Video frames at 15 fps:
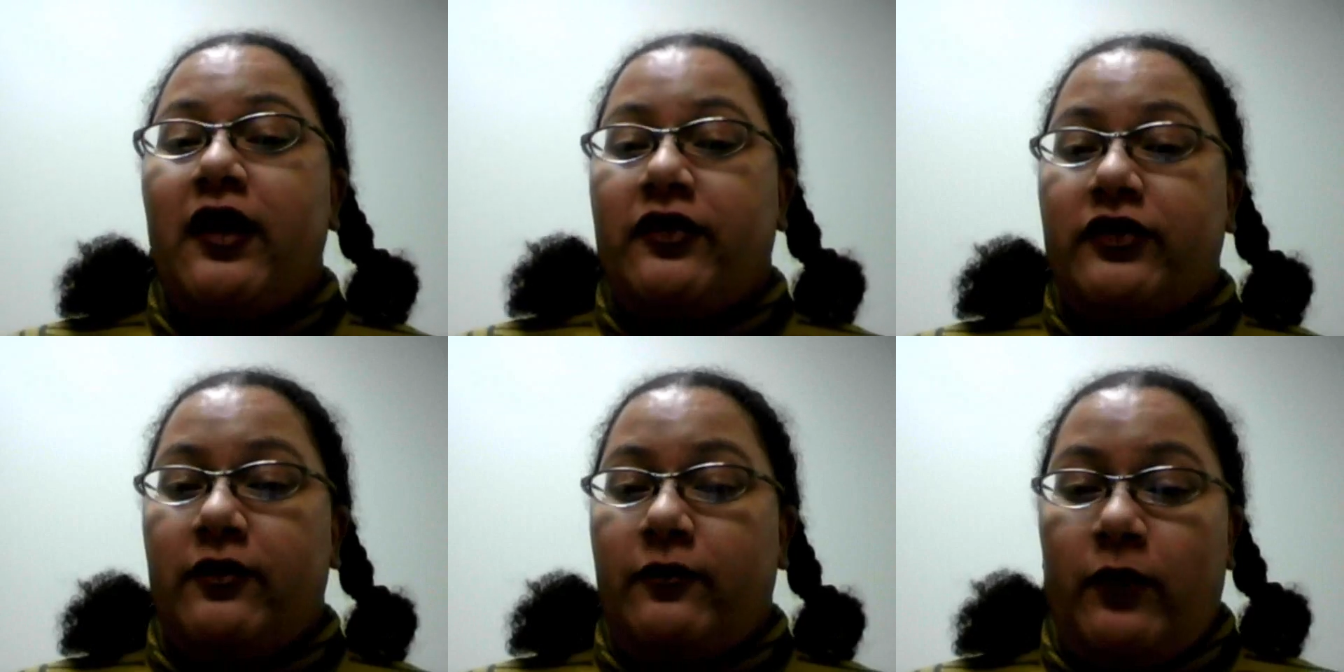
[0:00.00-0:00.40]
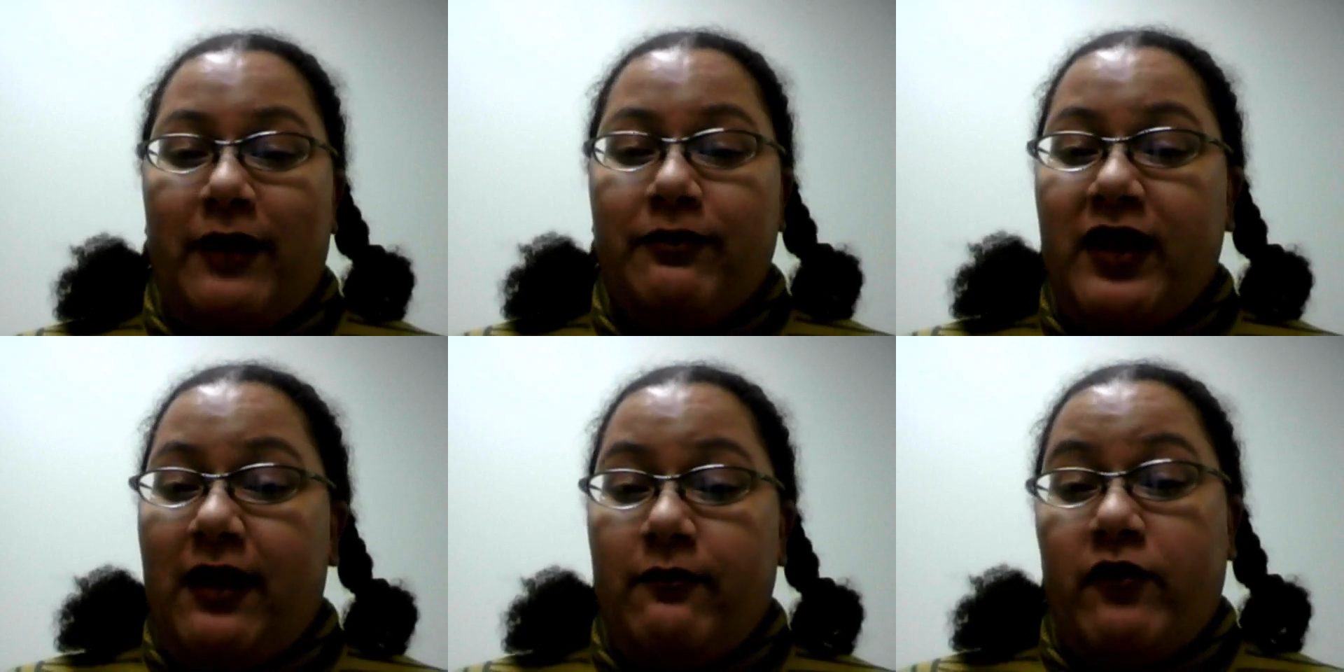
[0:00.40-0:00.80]
the
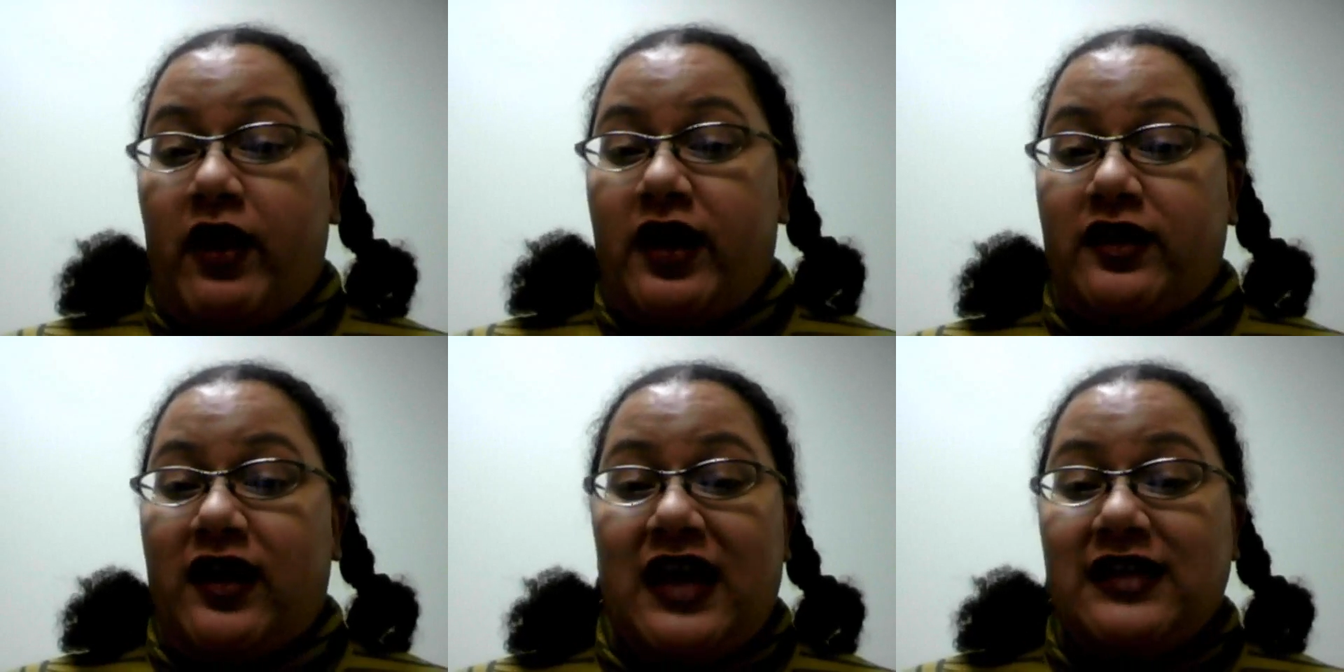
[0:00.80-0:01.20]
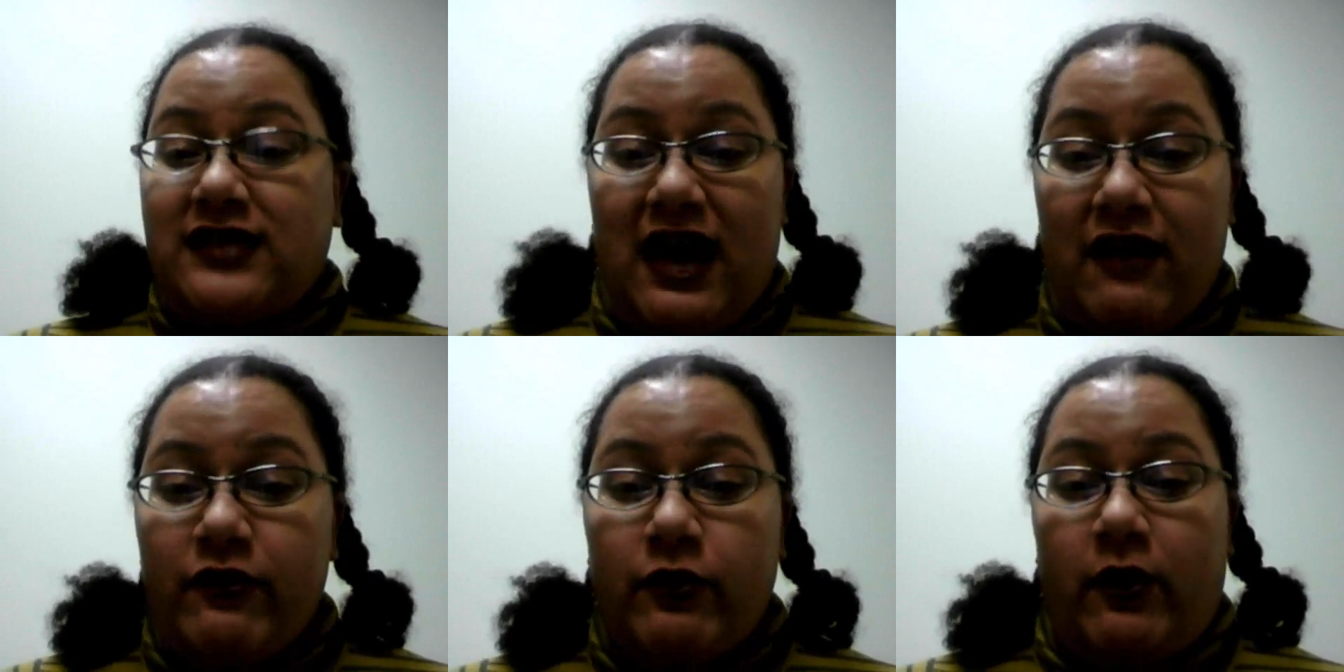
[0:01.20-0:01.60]
webcam recognized
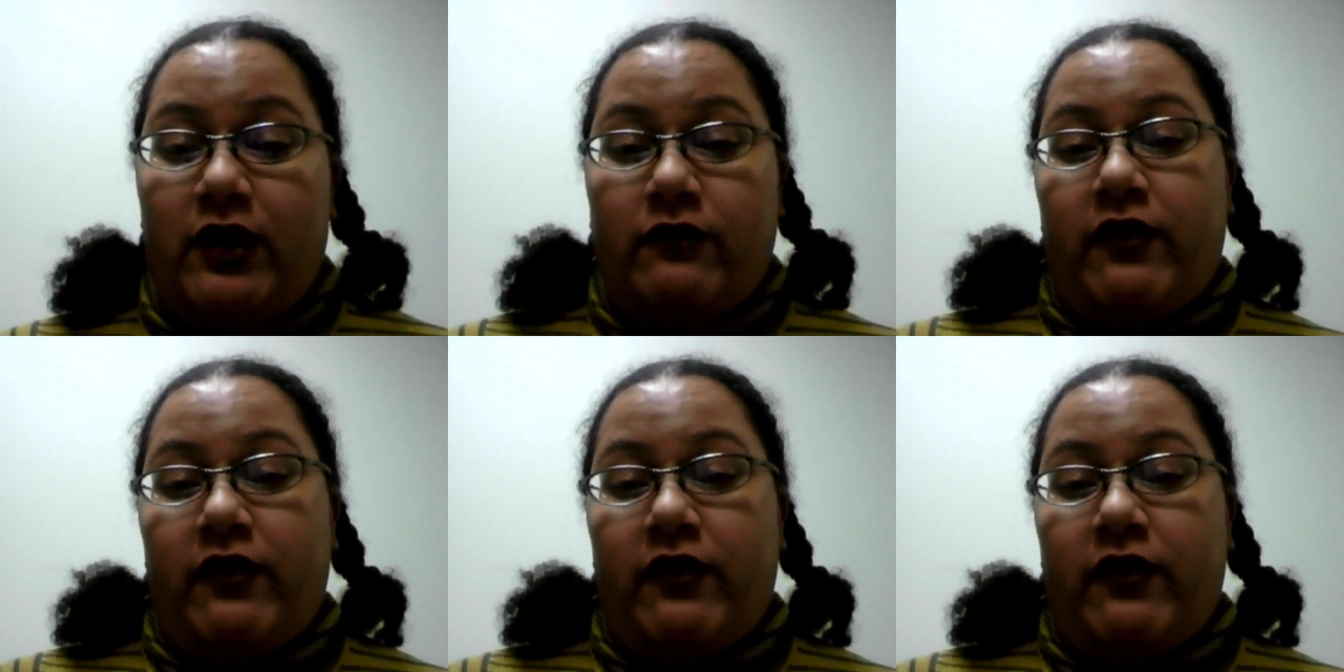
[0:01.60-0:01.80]
everyone.